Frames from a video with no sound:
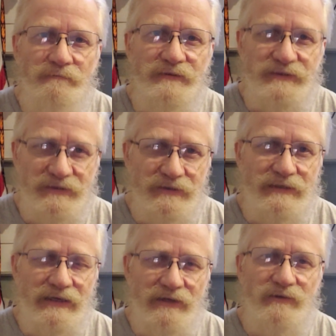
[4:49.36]

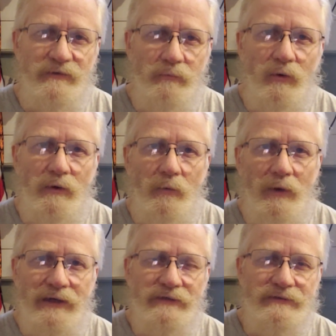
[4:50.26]
facilitated support?
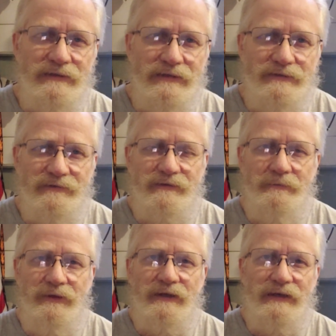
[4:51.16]
Why couldn't they just
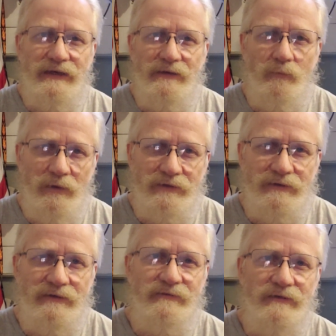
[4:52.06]
communicate with
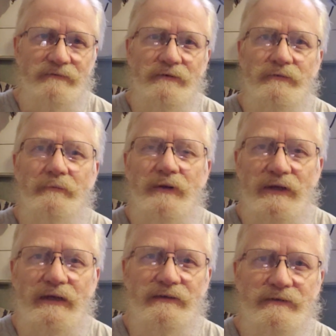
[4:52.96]
an assistive
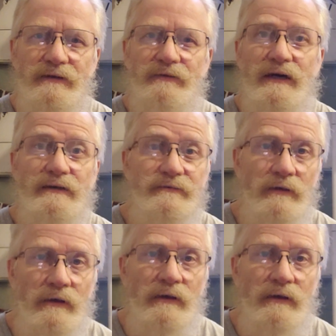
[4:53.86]
communication device?